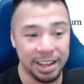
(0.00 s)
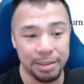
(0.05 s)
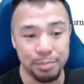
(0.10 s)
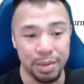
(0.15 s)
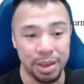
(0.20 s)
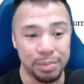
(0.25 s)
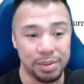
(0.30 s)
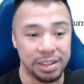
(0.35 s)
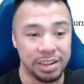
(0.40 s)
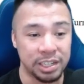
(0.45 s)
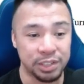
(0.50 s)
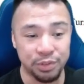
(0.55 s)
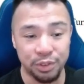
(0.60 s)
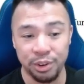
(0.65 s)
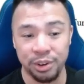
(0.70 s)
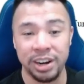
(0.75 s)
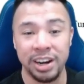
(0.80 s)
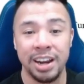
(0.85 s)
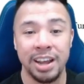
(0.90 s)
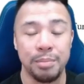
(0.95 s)
Maybe there's
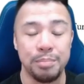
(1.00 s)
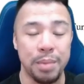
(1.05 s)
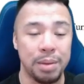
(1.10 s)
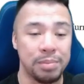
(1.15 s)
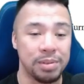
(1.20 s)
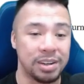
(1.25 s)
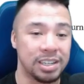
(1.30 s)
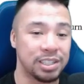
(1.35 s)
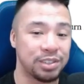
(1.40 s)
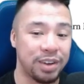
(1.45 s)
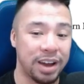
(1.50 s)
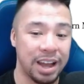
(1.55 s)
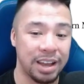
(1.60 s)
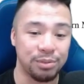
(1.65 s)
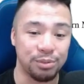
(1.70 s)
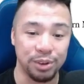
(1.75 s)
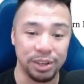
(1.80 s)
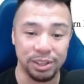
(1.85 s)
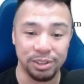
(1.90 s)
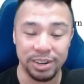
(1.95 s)
four, maybe there's
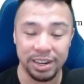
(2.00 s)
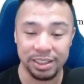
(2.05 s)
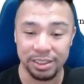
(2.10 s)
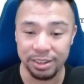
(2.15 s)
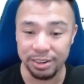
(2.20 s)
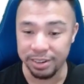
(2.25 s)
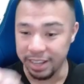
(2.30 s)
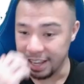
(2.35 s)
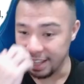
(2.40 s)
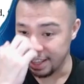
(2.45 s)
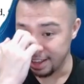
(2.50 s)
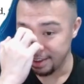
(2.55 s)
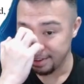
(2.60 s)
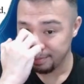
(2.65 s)
five. We do not know yet.